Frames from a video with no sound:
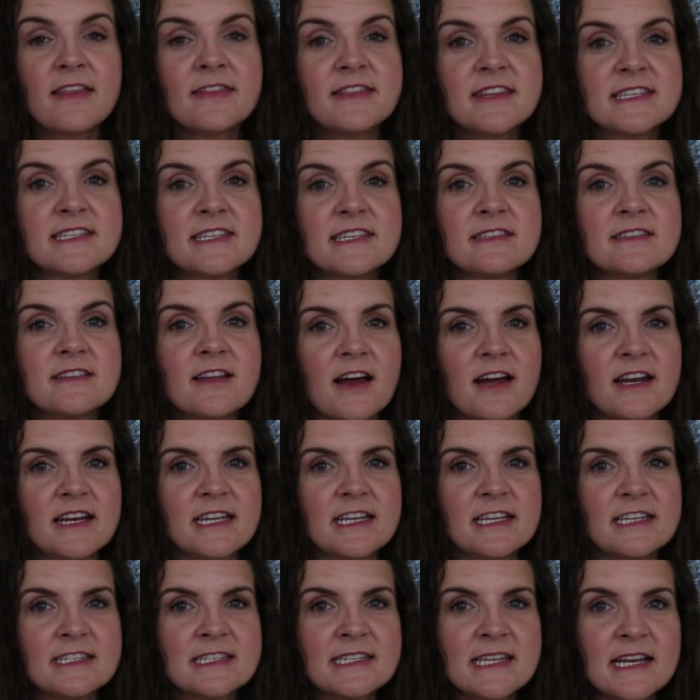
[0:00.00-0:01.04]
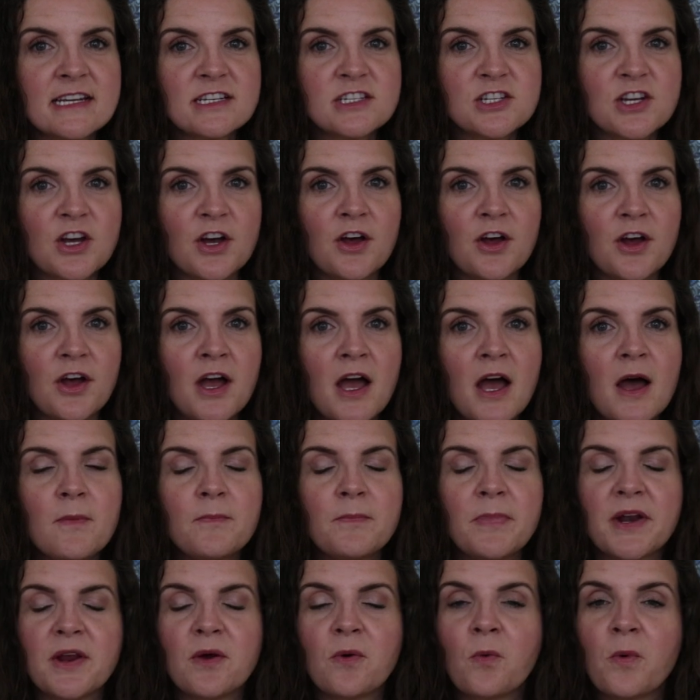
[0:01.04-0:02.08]
This is not essential,
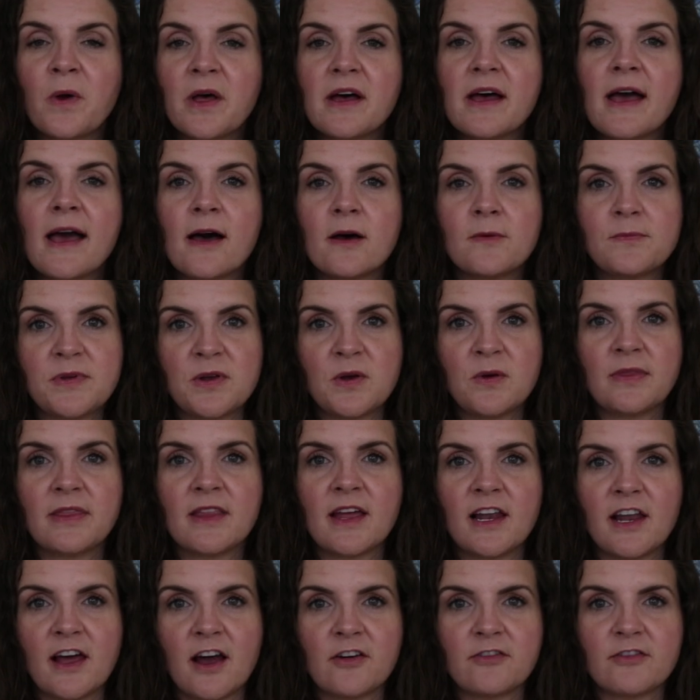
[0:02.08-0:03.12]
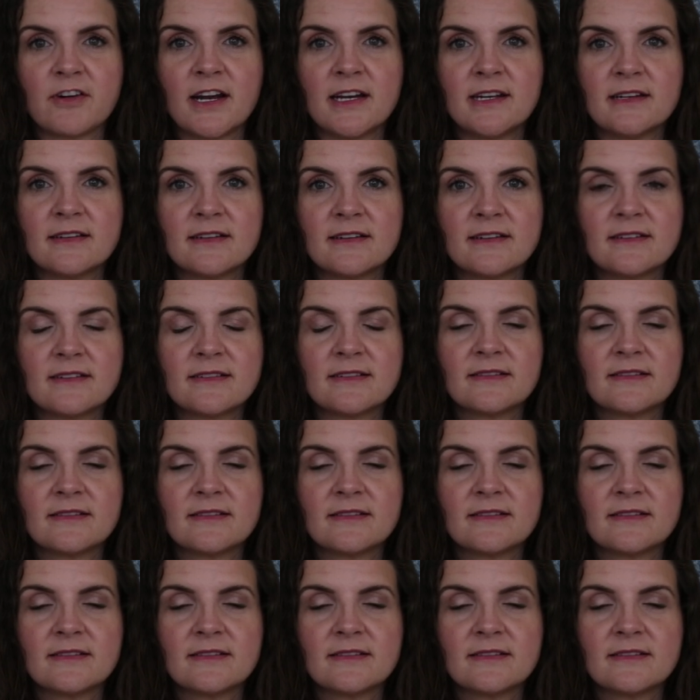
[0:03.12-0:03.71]
but it will help you in the long run.